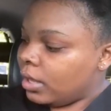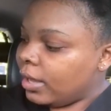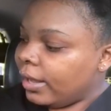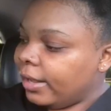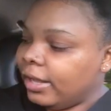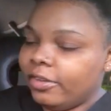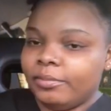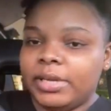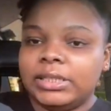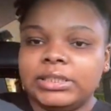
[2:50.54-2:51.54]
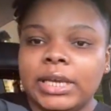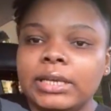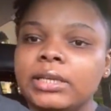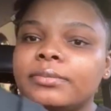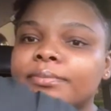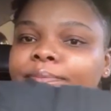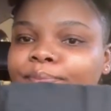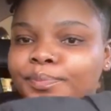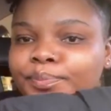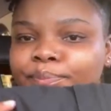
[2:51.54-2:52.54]
I have my jacket,
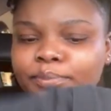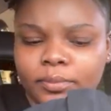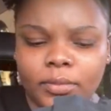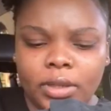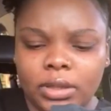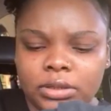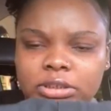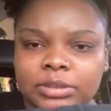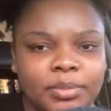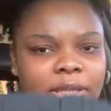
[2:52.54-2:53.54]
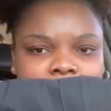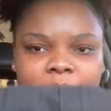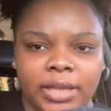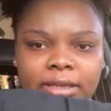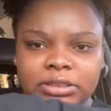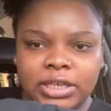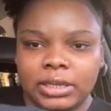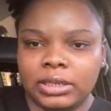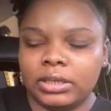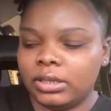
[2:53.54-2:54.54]
just plain black
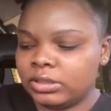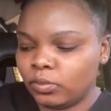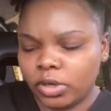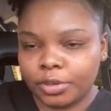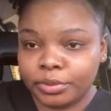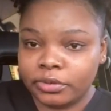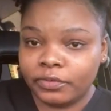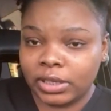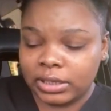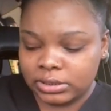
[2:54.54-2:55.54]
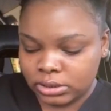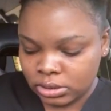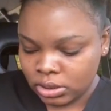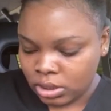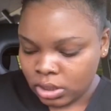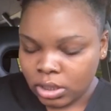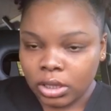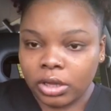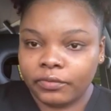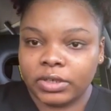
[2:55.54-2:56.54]
jacket. It's waterproof in case
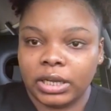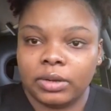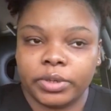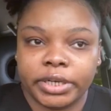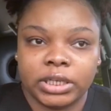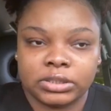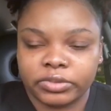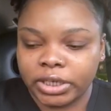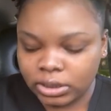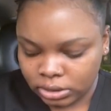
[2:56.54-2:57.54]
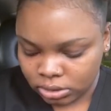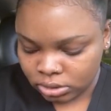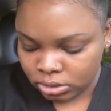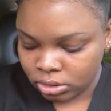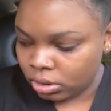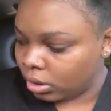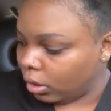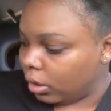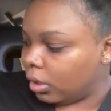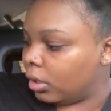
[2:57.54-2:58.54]
of a day where it is raining,
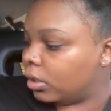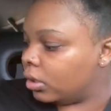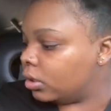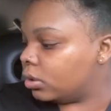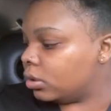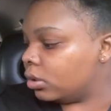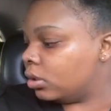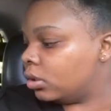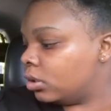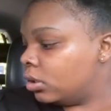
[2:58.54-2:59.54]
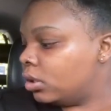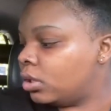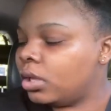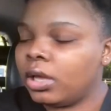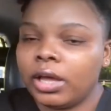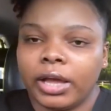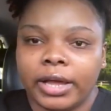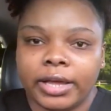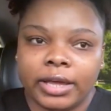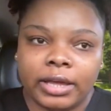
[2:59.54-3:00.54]
and
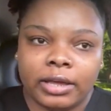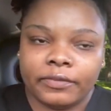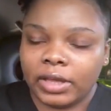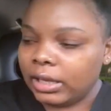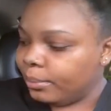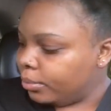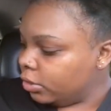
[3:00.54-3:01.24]
I have a book